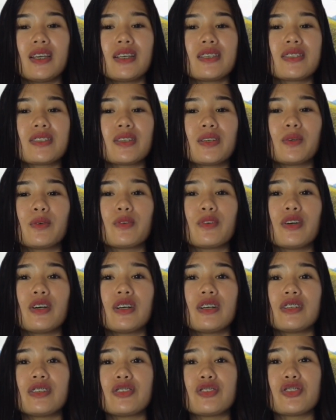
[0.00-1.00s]
So
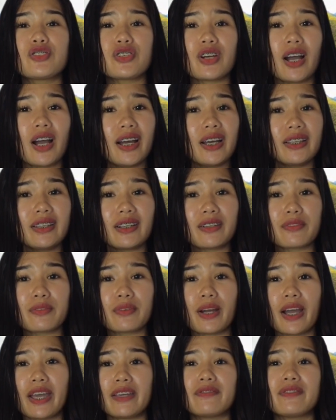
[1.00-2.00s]
John
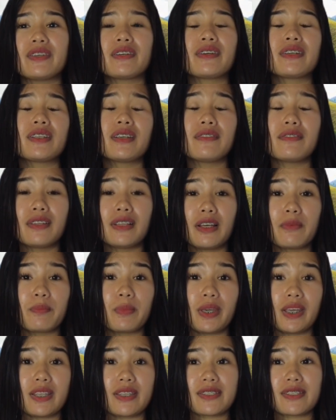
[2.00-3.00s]
arrived here in the
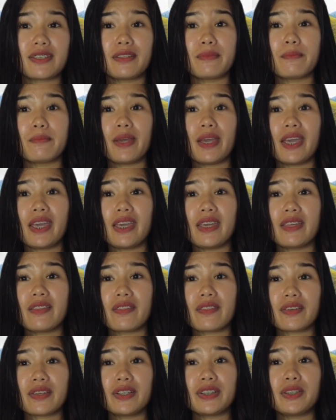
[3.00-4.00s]
Philippines on May
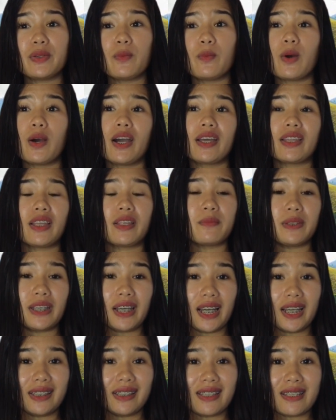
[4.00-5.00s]
31 and
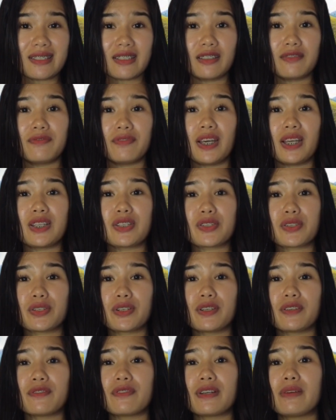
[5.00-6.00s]
began his
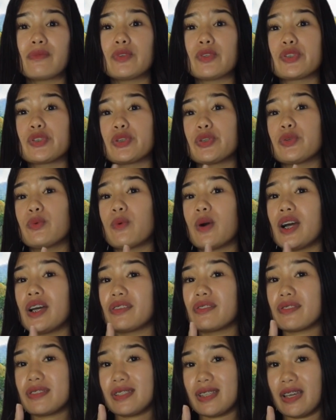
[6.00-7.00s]
adventure from June 1
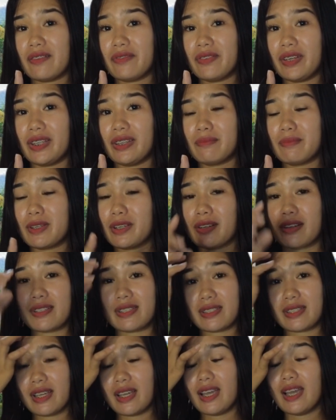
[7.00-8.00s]
to 7
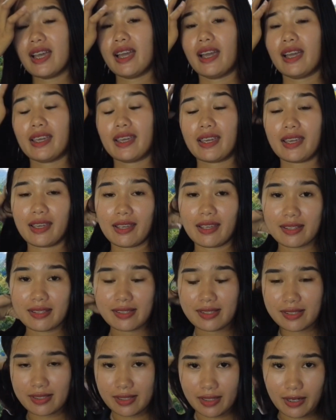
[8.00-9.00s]
because
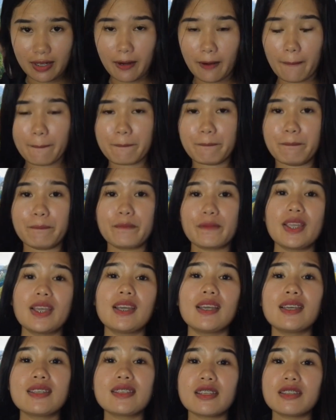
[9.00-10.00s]
his
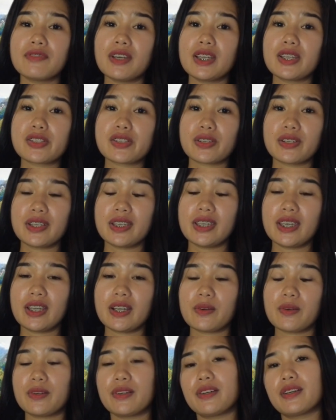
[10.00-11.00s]
adventure
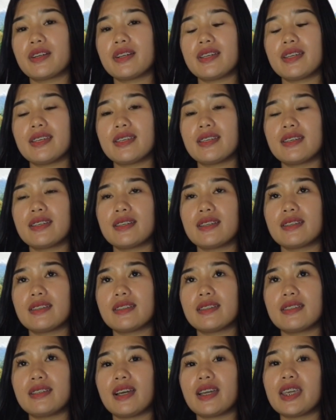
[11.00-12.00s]
here,
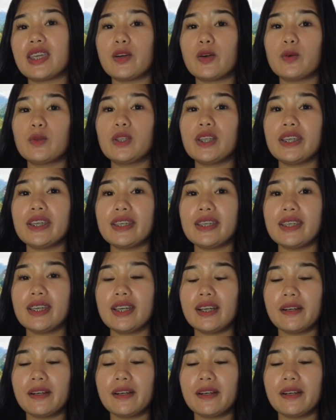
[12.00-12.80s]
he only